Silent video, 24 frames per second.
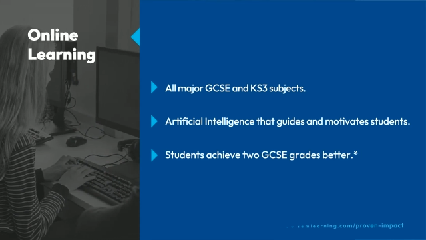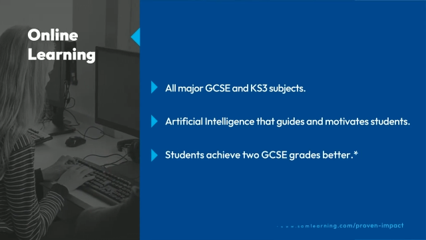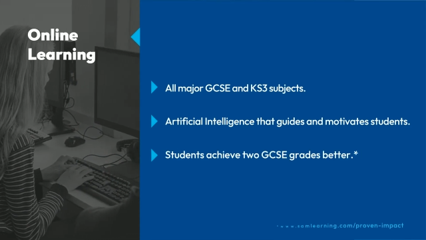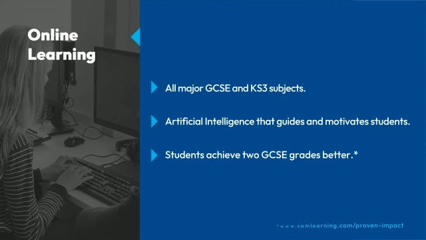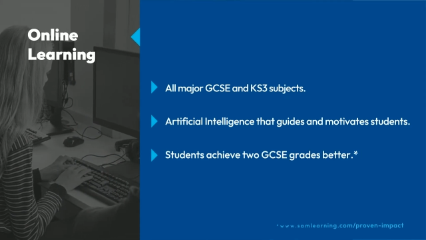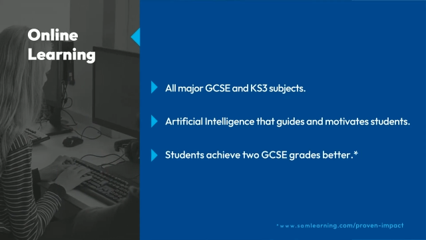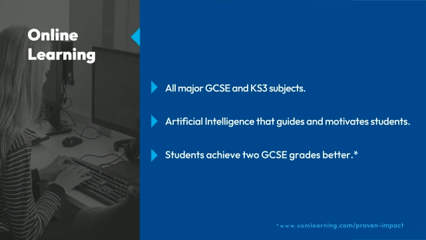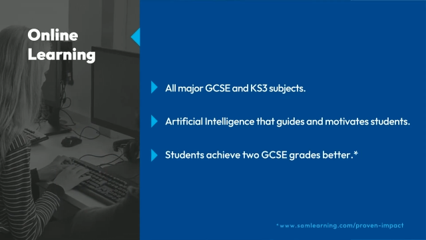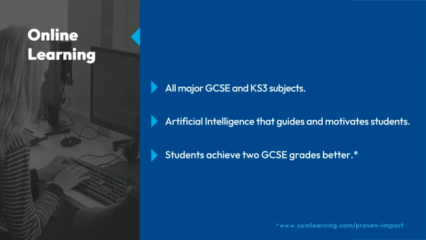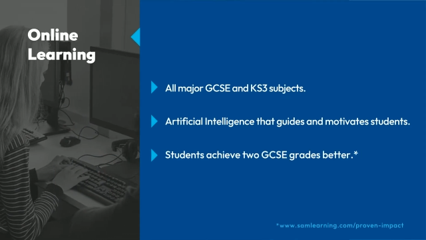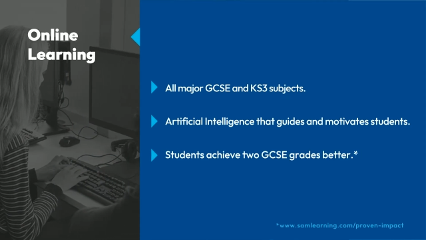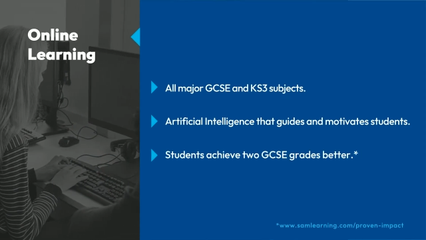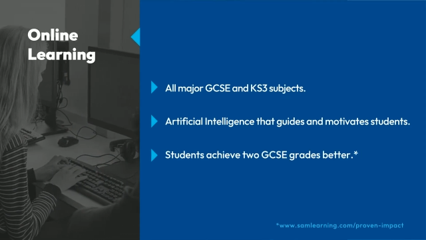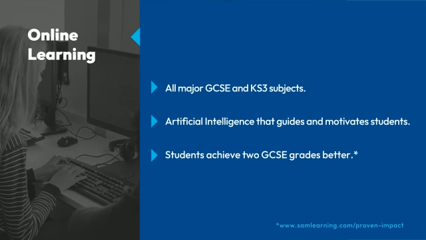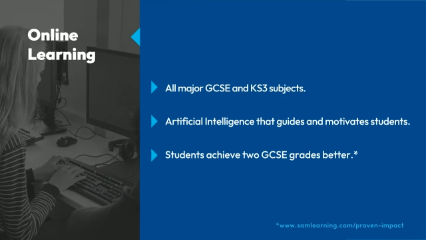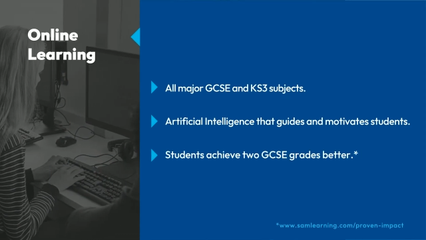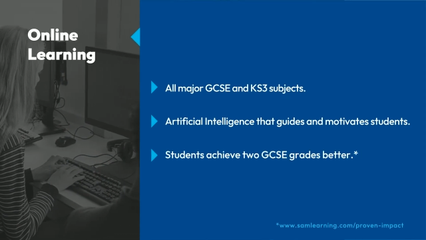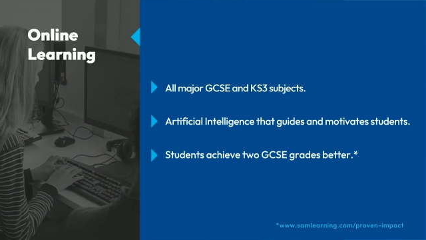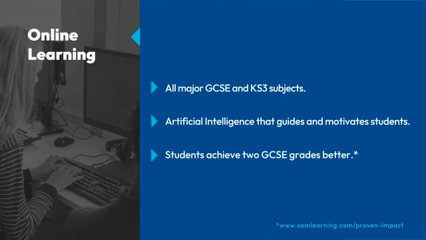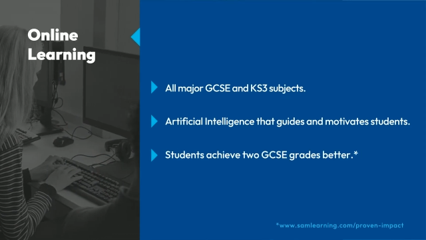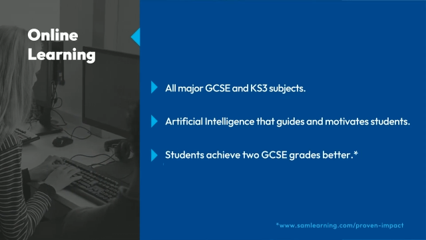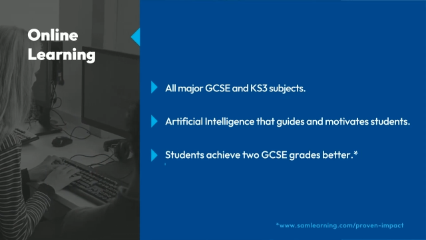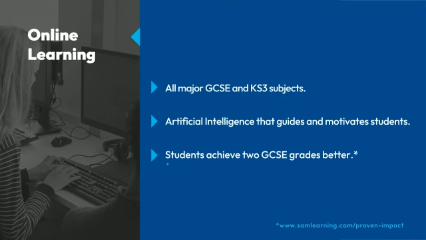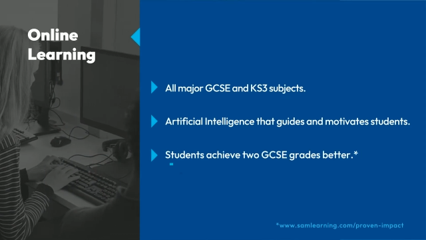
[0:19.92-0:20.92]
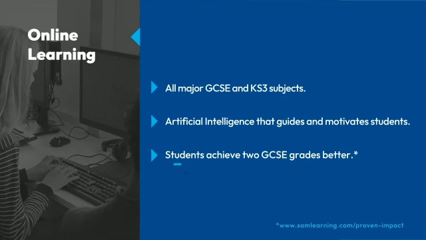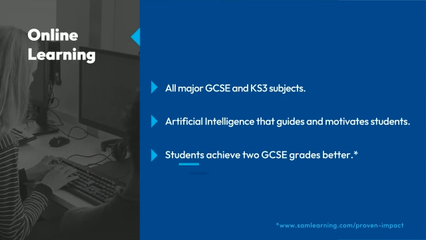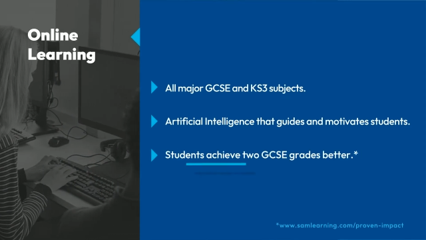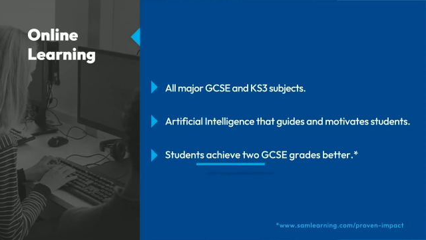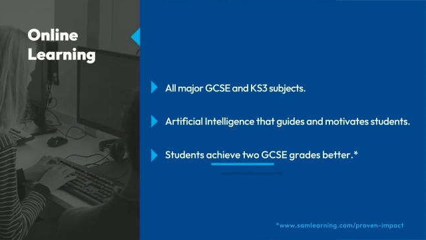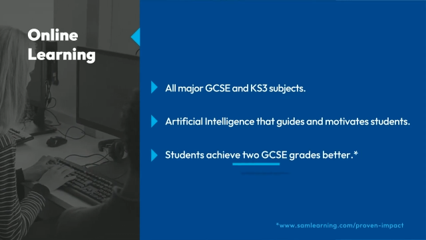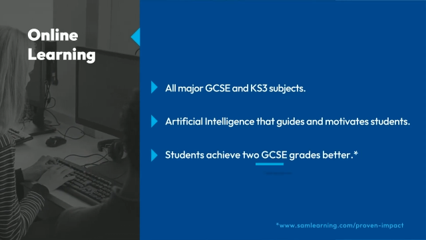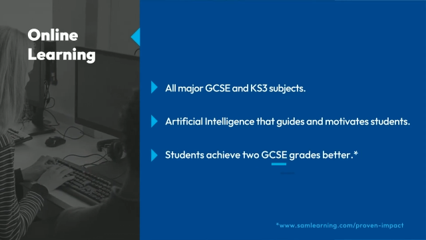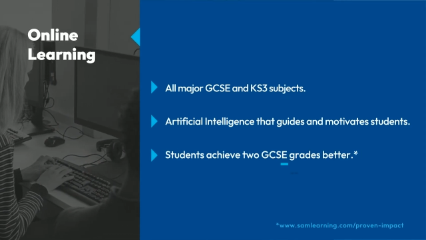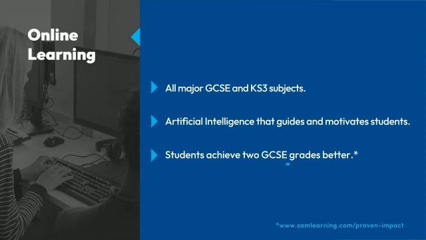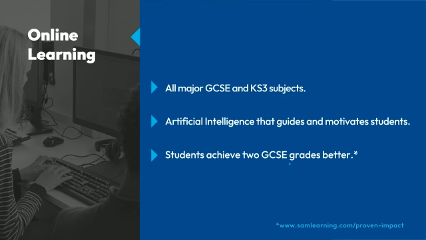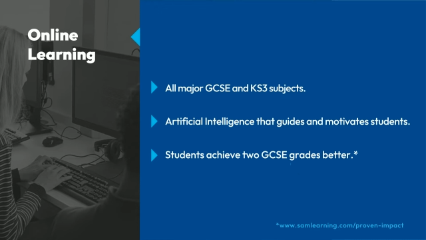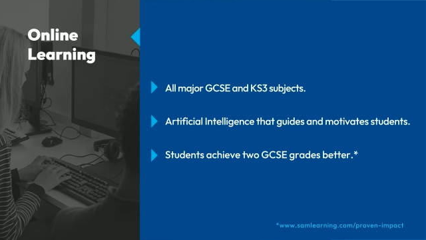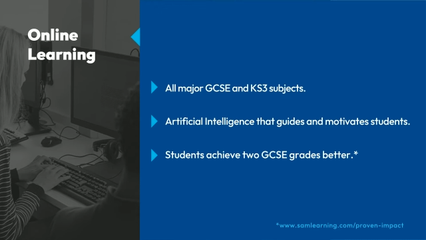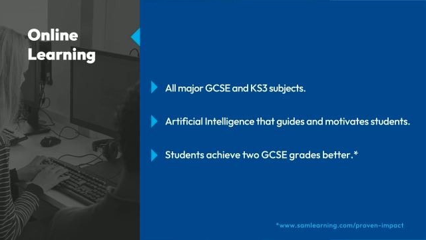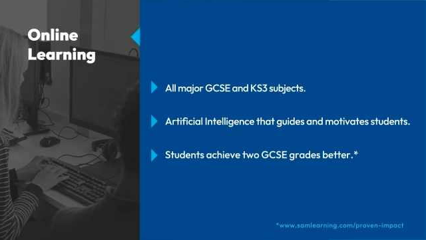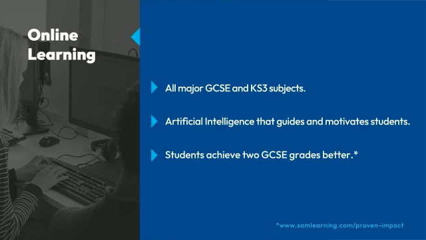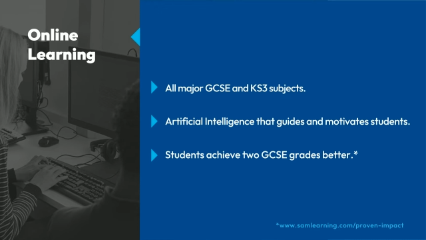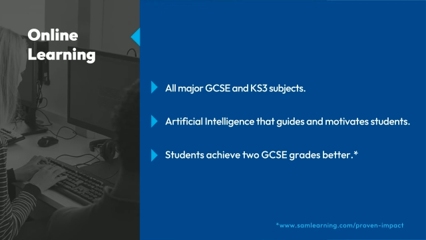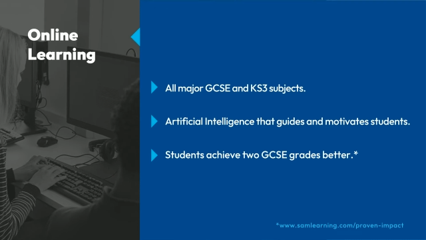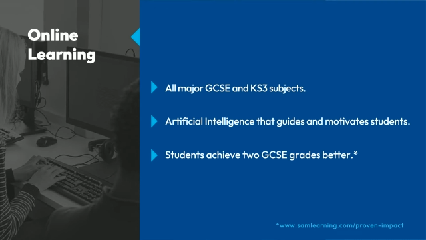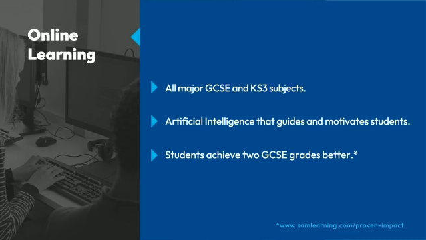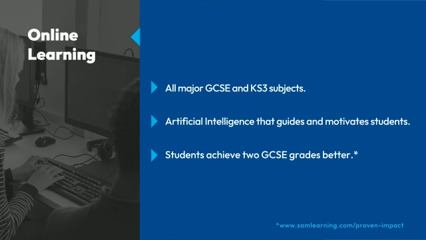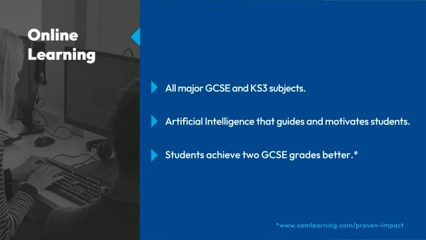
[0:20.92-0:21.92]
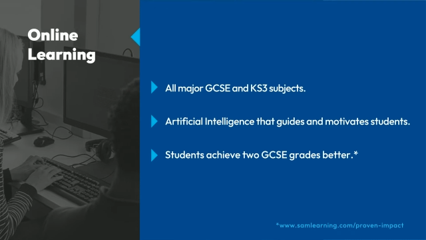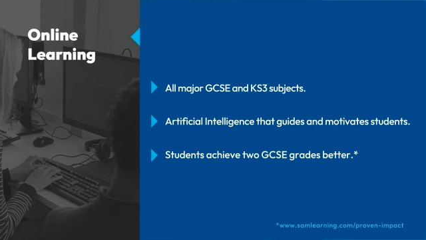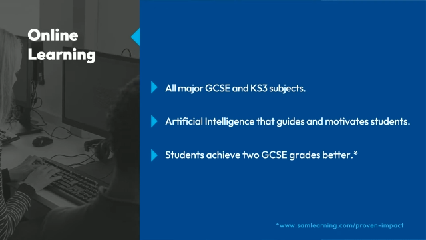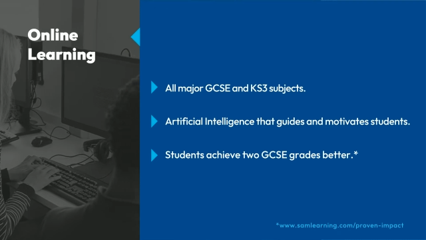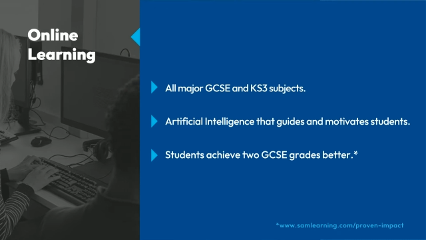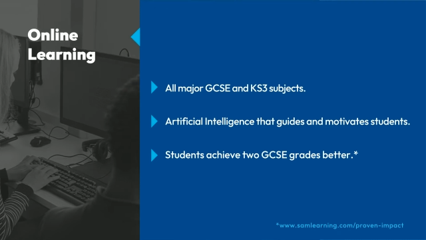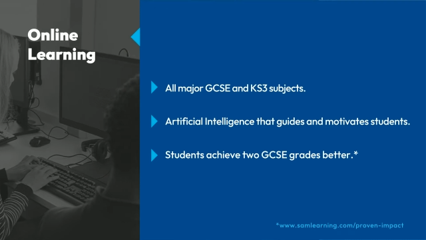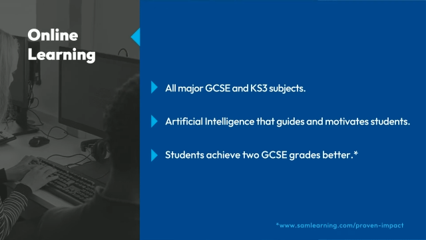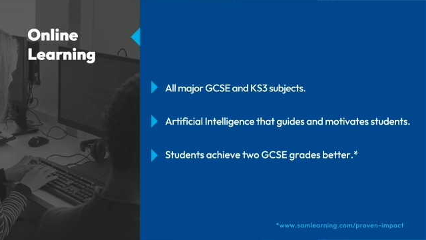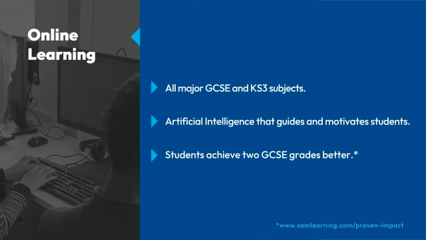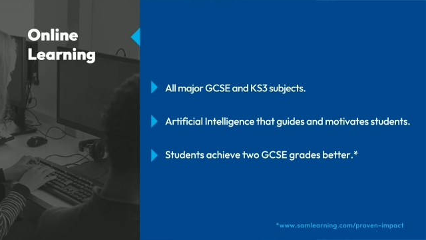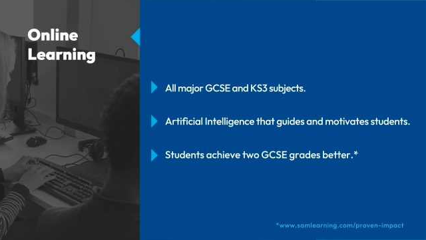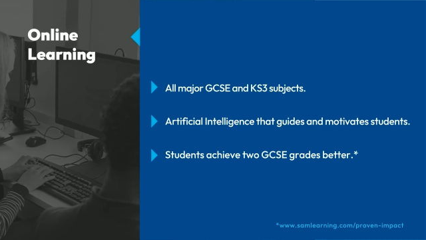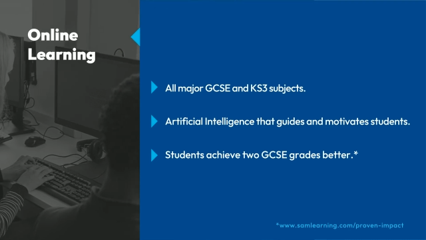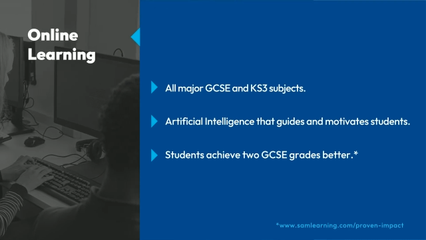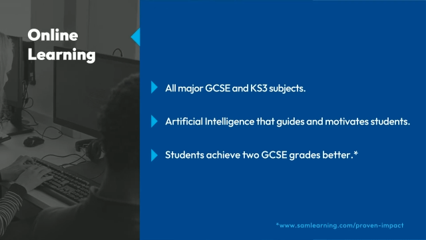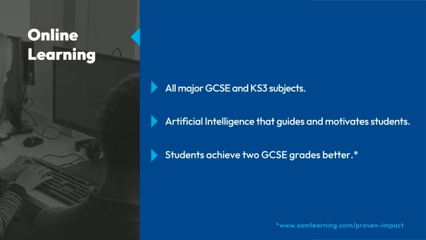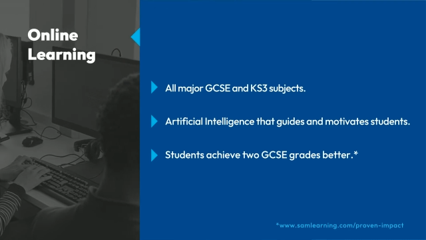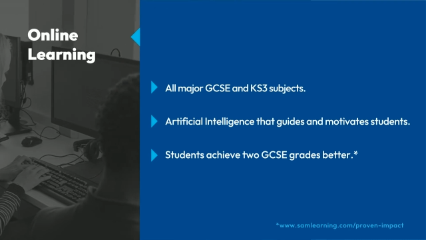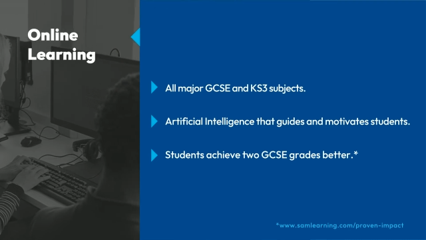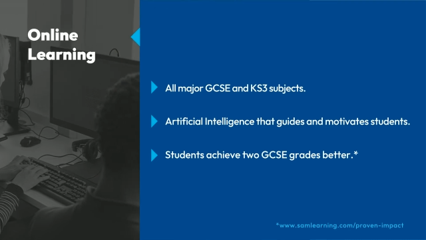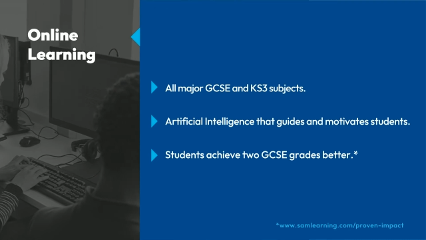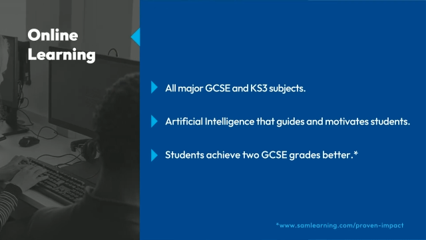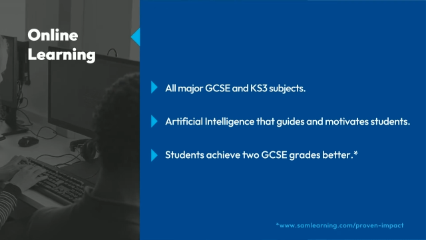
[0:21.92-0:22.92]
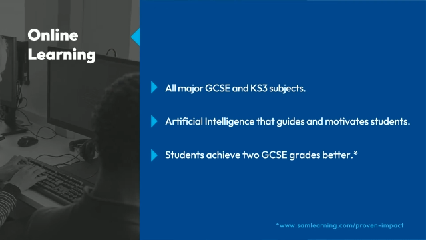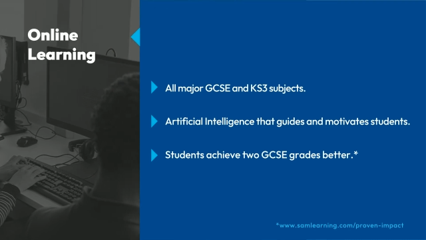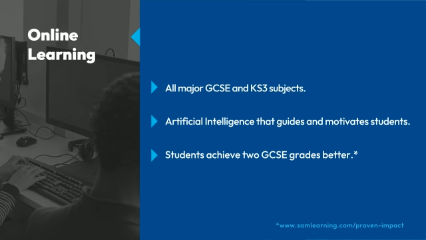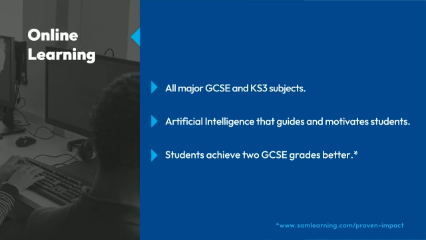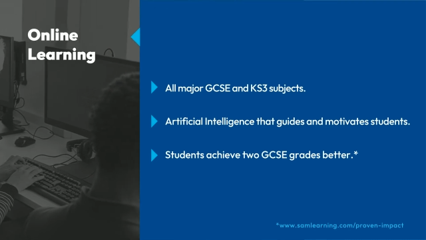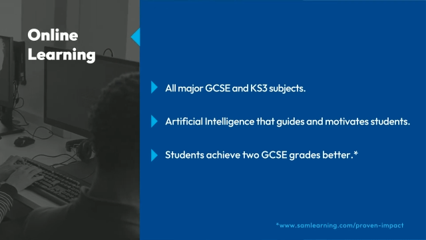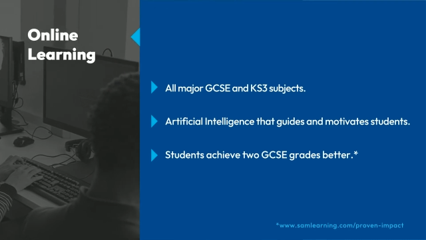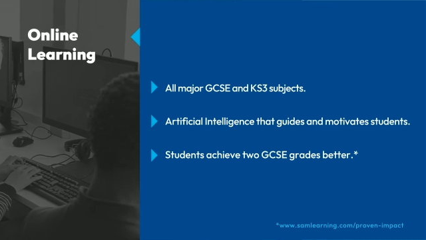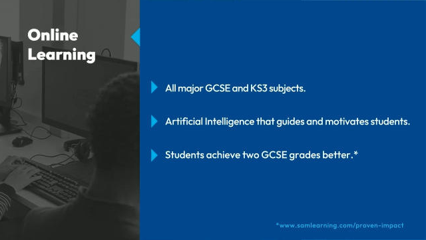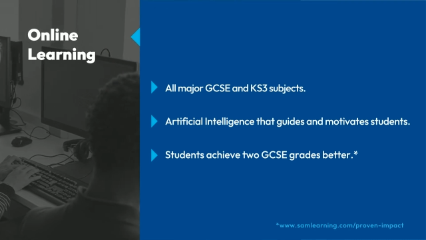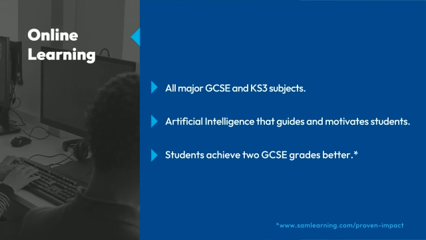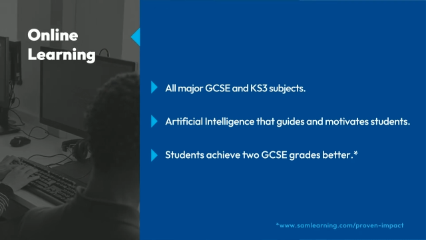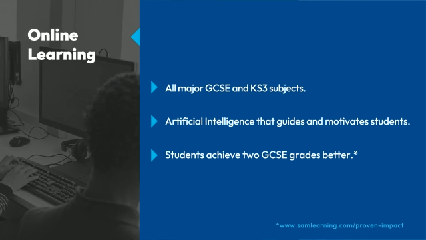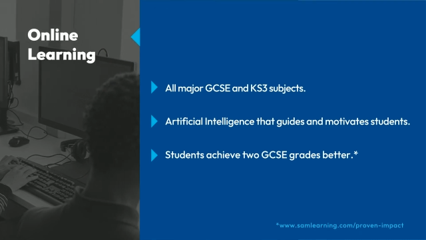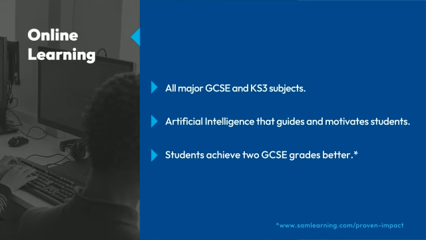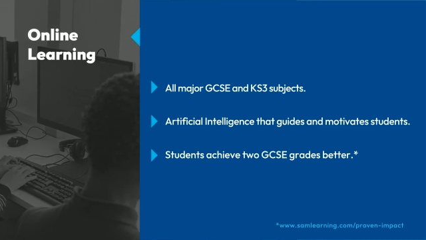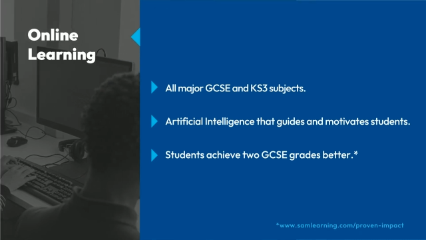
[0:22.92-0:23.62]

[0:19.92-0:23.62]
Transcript: [unreadable: no face in view]